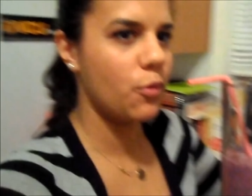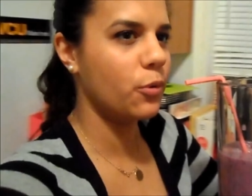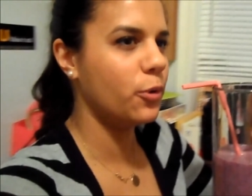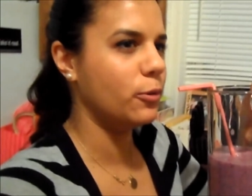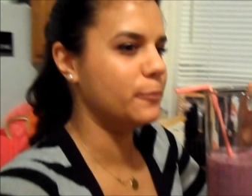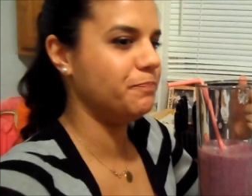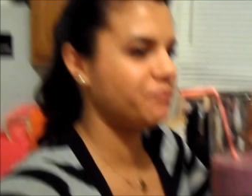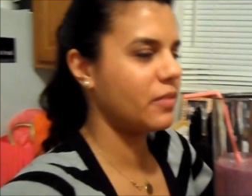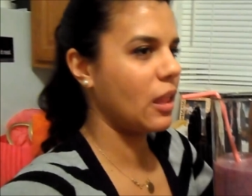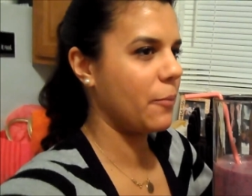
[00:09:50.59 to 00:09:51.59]
Ooh,
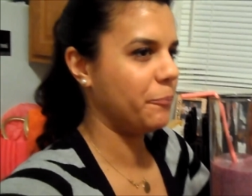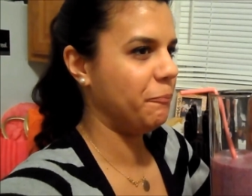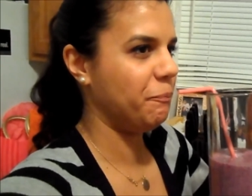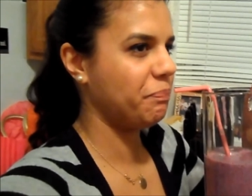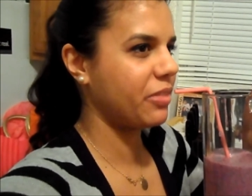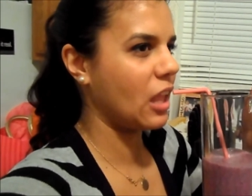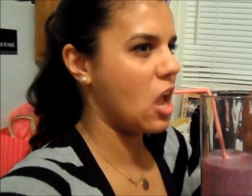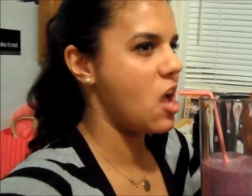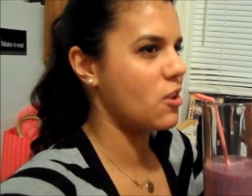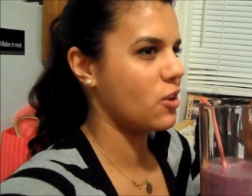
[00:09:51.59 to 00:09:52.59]

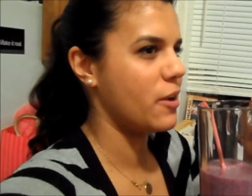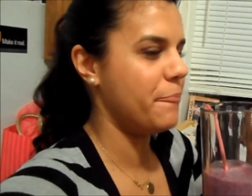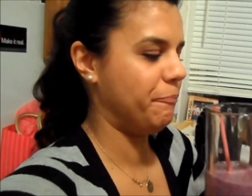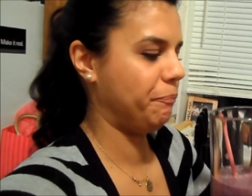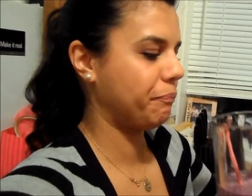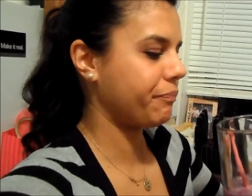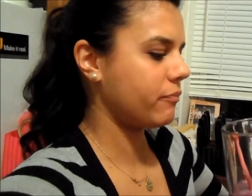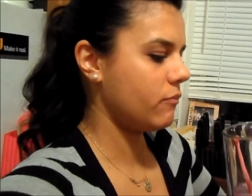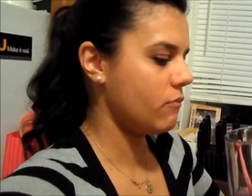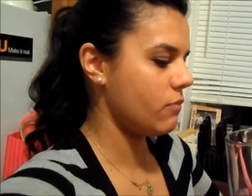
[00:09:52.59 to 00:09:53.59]
that's good.
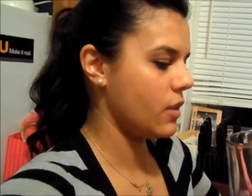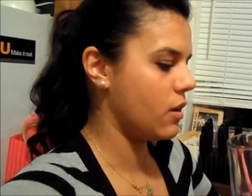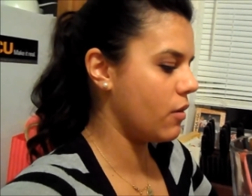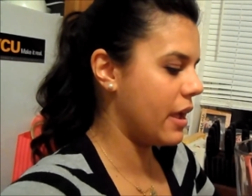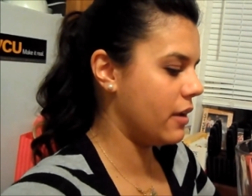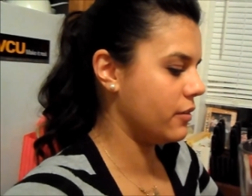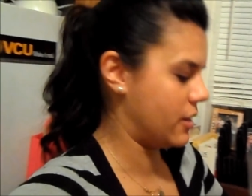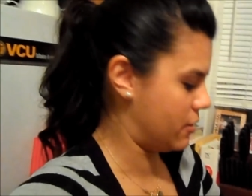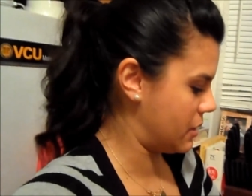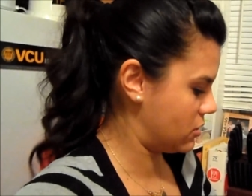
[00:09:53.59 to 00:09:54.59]
This is good. Oh hell
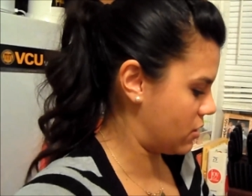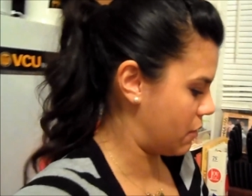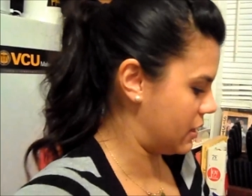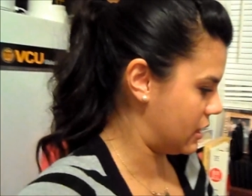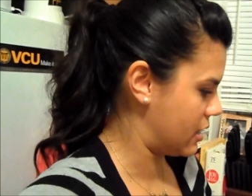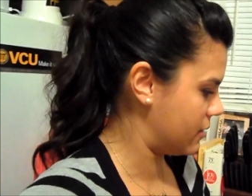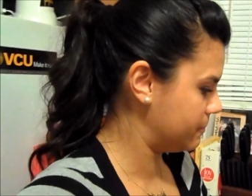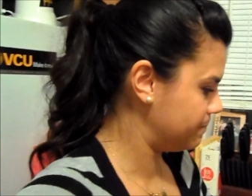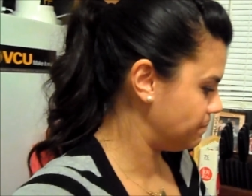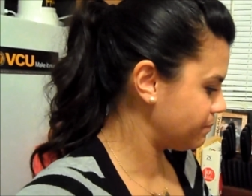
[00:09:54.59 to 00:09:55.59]
no, my straw went in
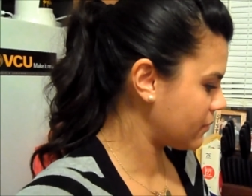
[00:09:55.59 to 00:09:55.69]
there.